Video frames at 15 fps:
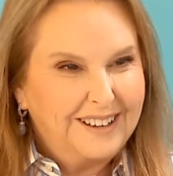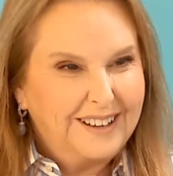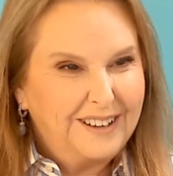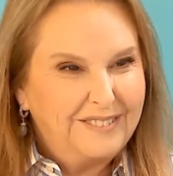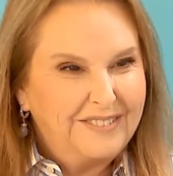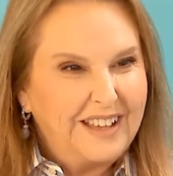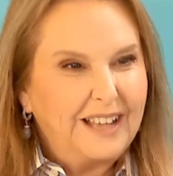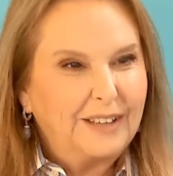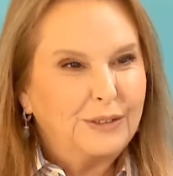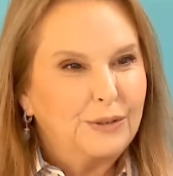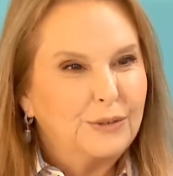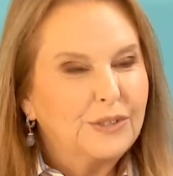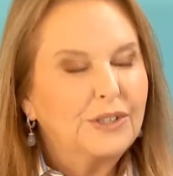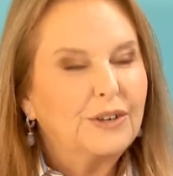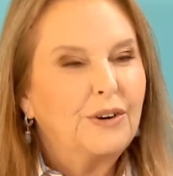
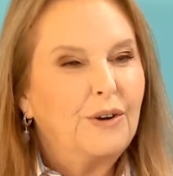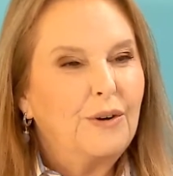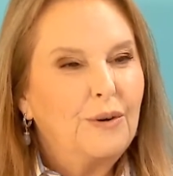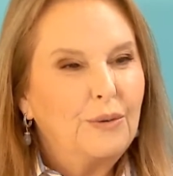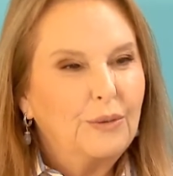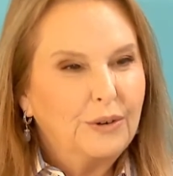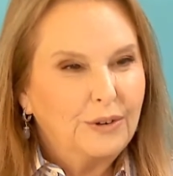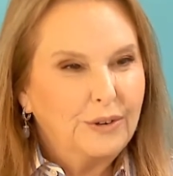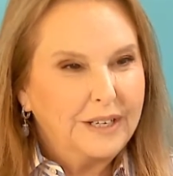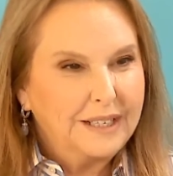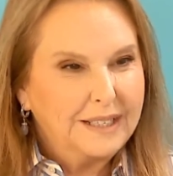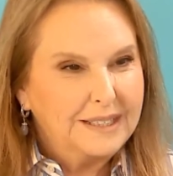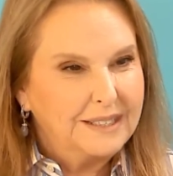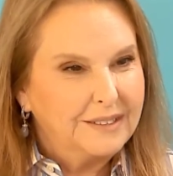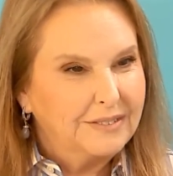values, their own
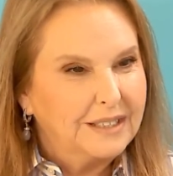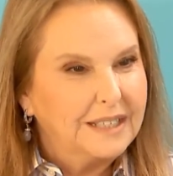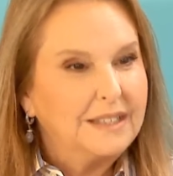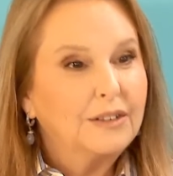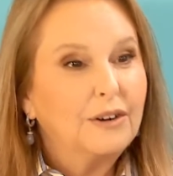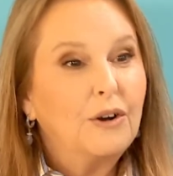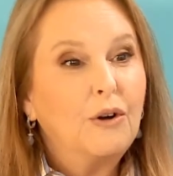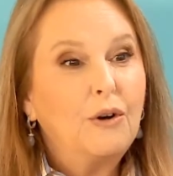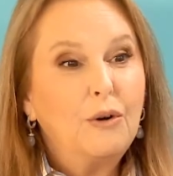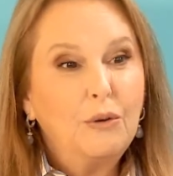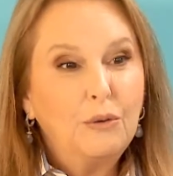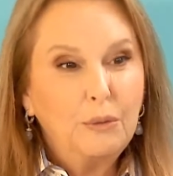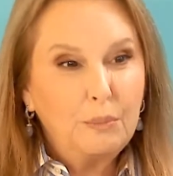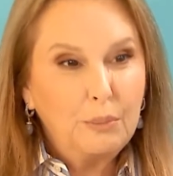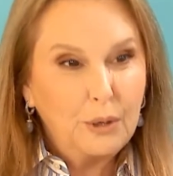creativity, their
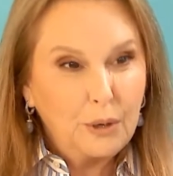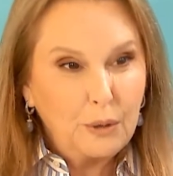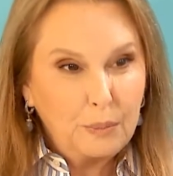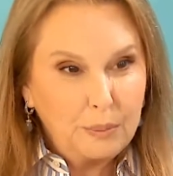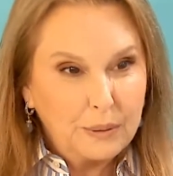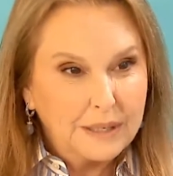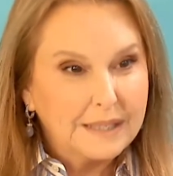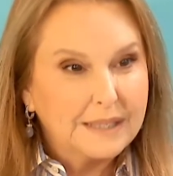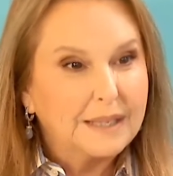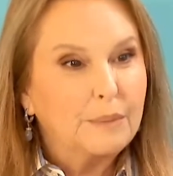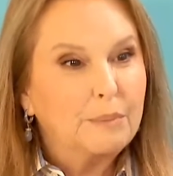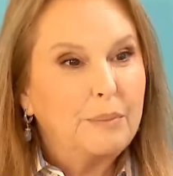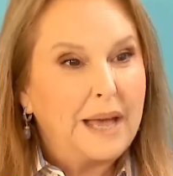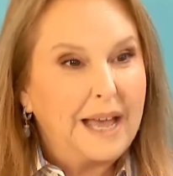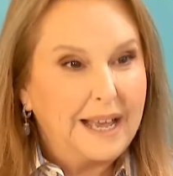own purpose
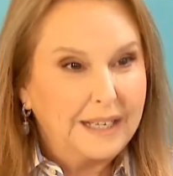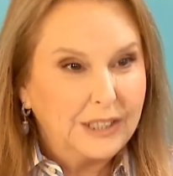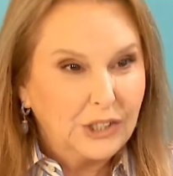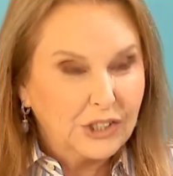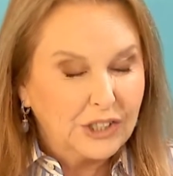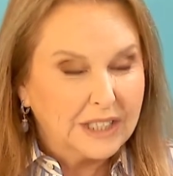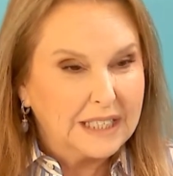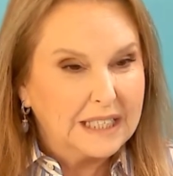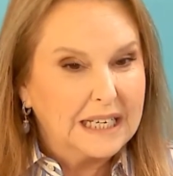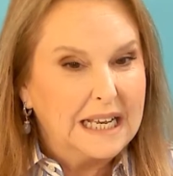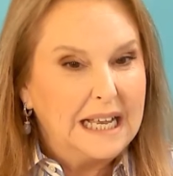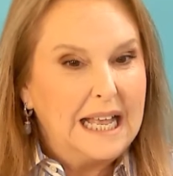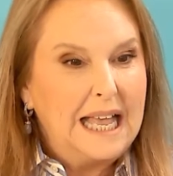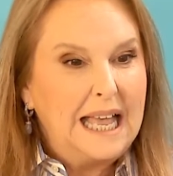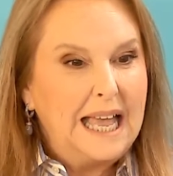and
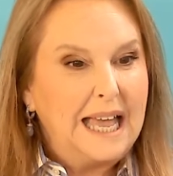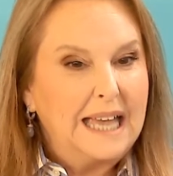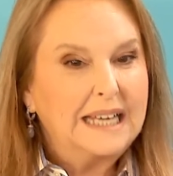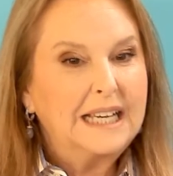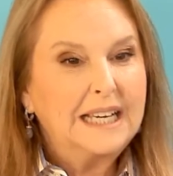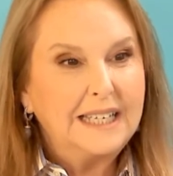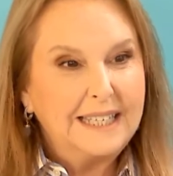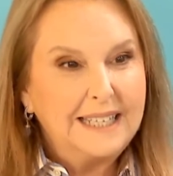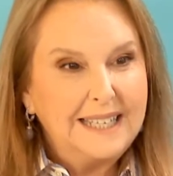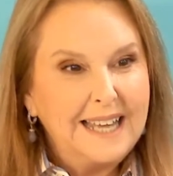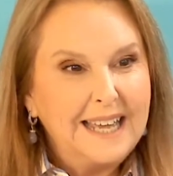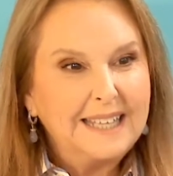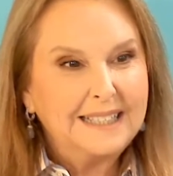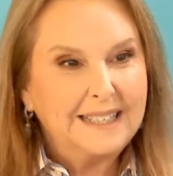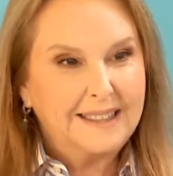passion, and
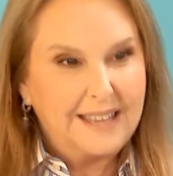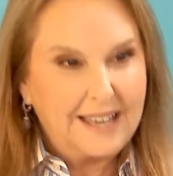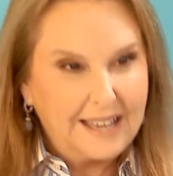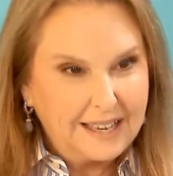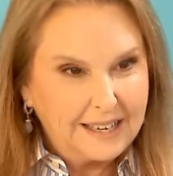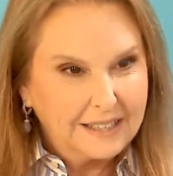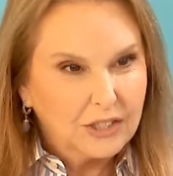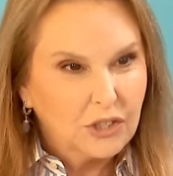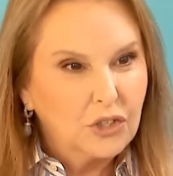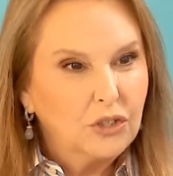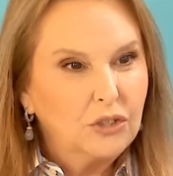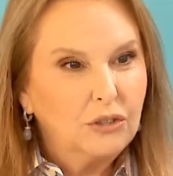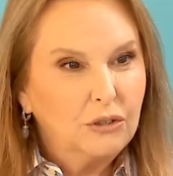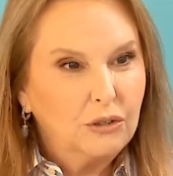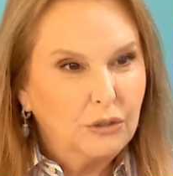connect that
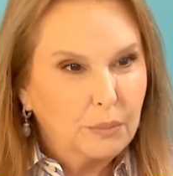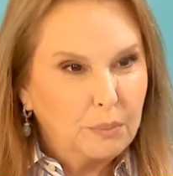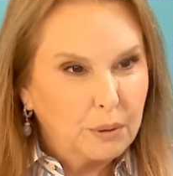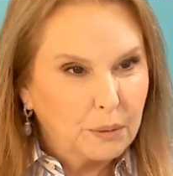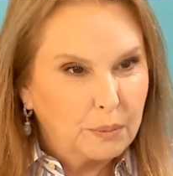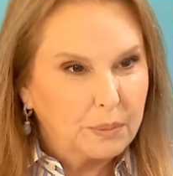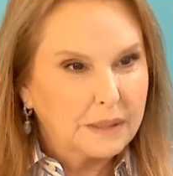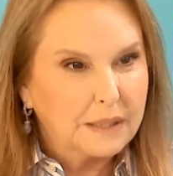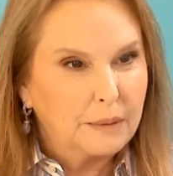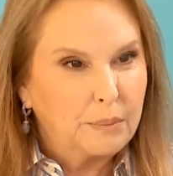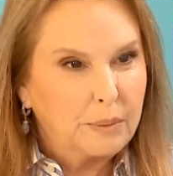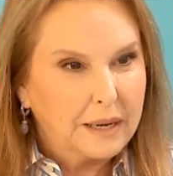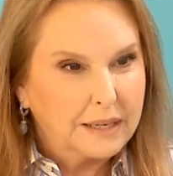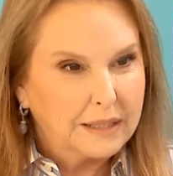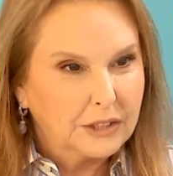to the purpose
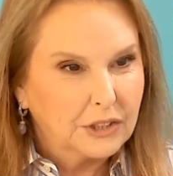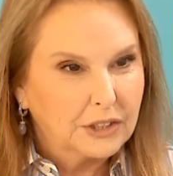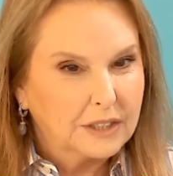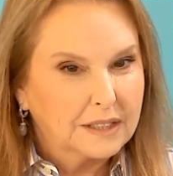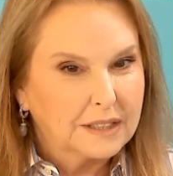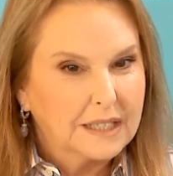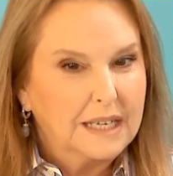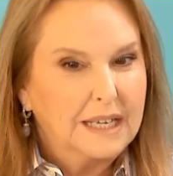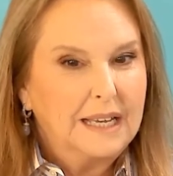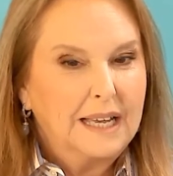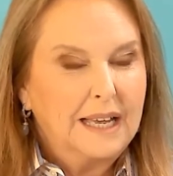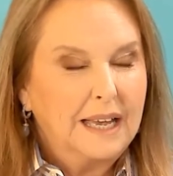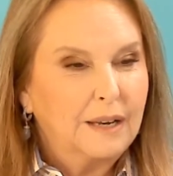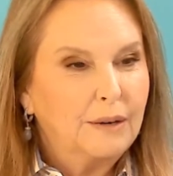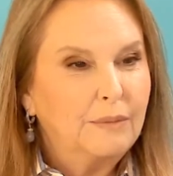and passion
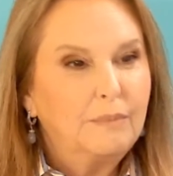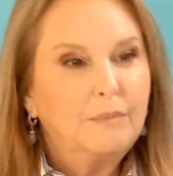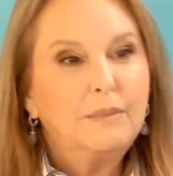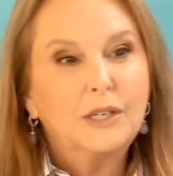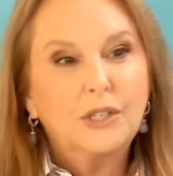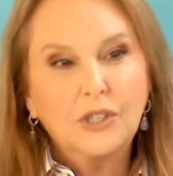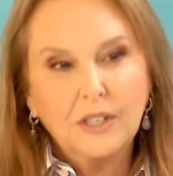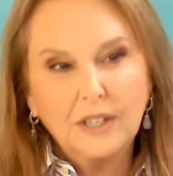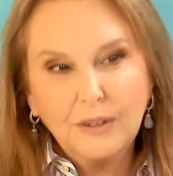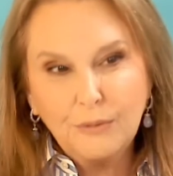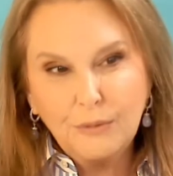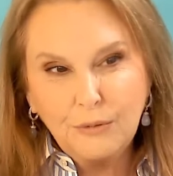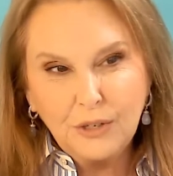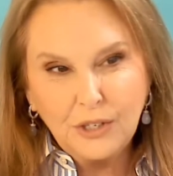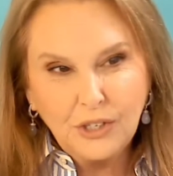and mission
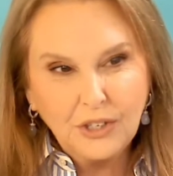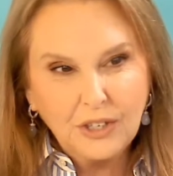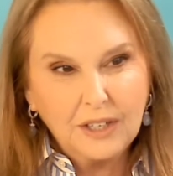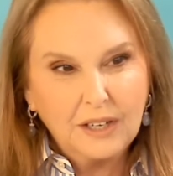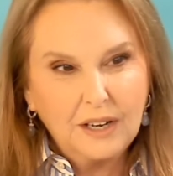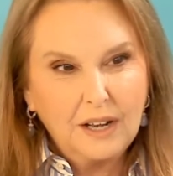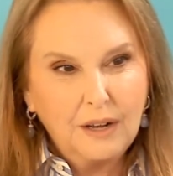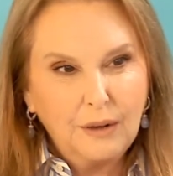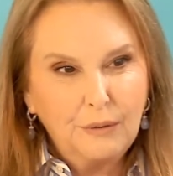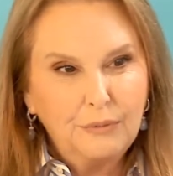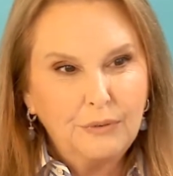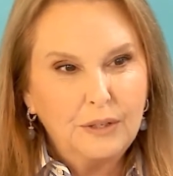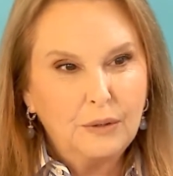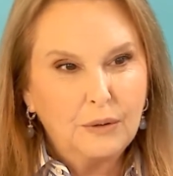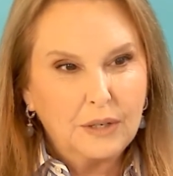and vision
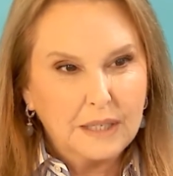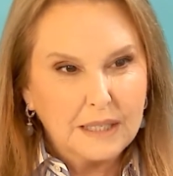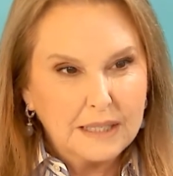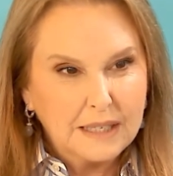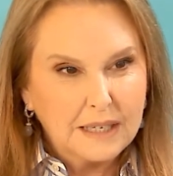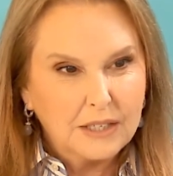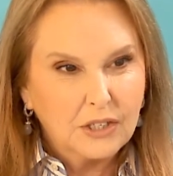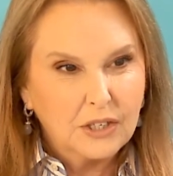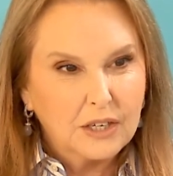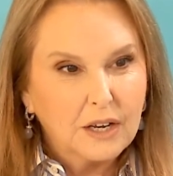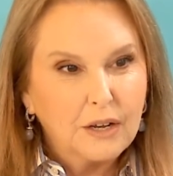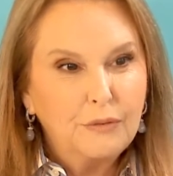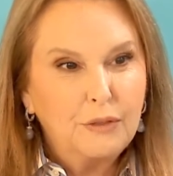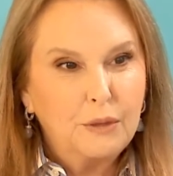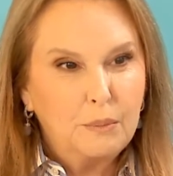of the organization,
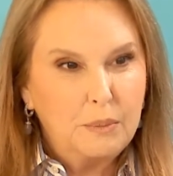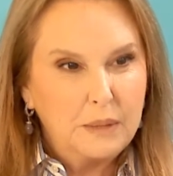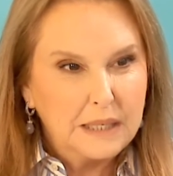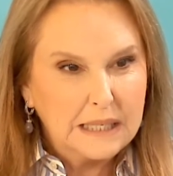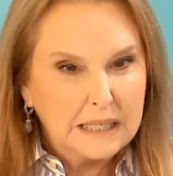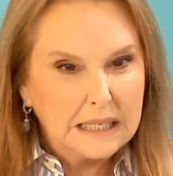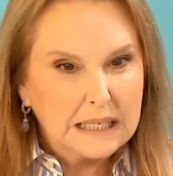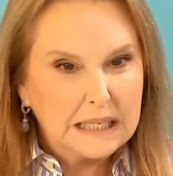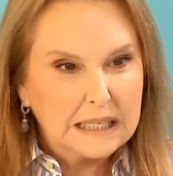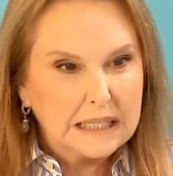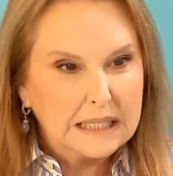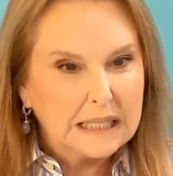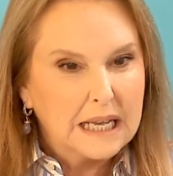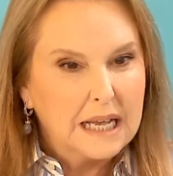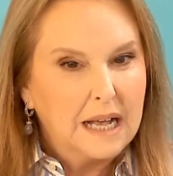of the
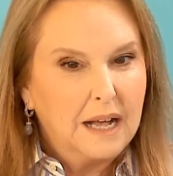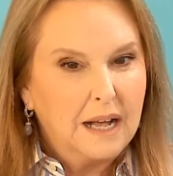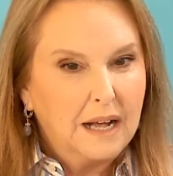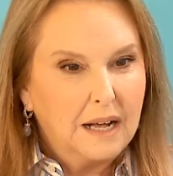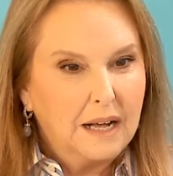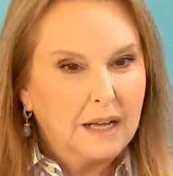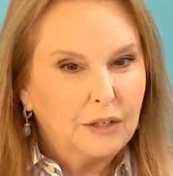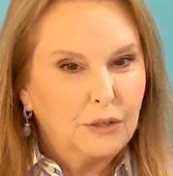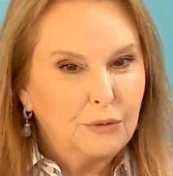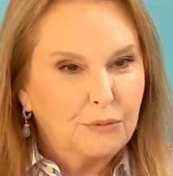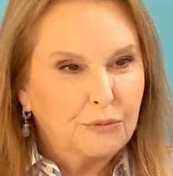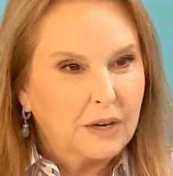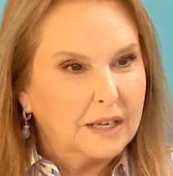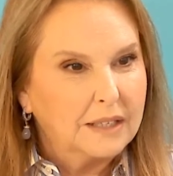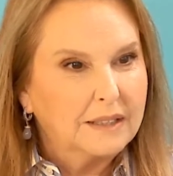business, you
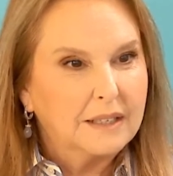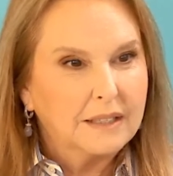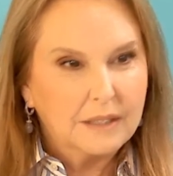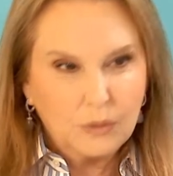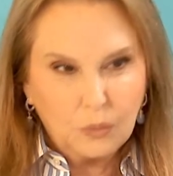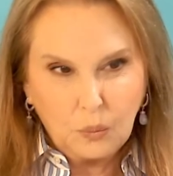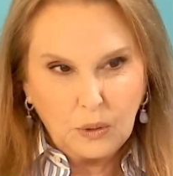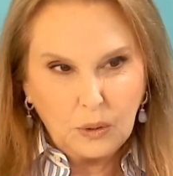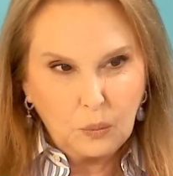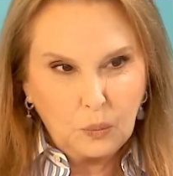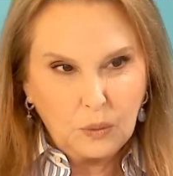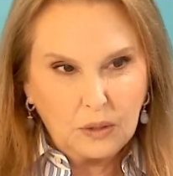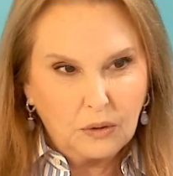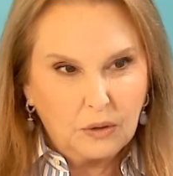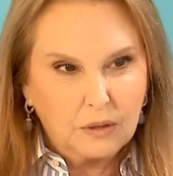find that it's a
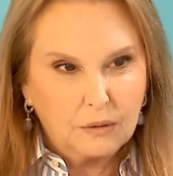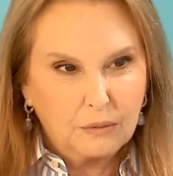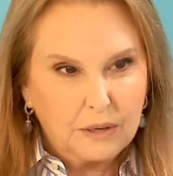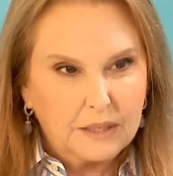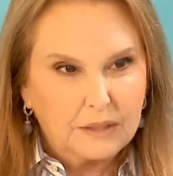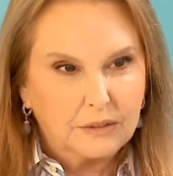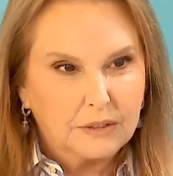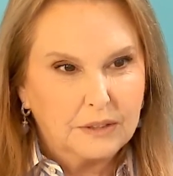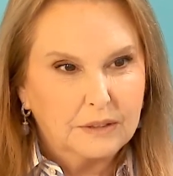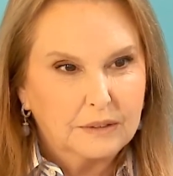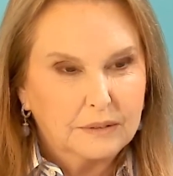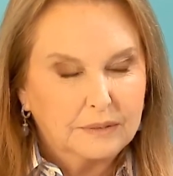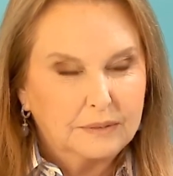win-win all around.